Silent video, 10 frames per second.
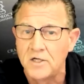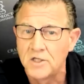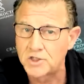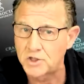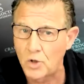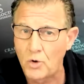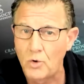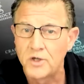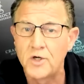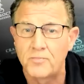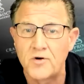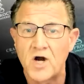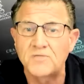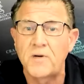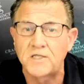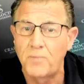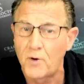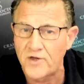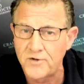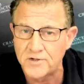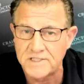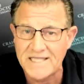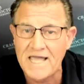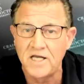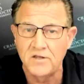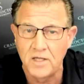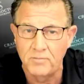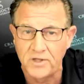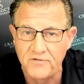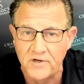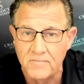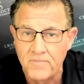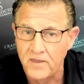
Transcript: so your prospects both understand it and they believe it.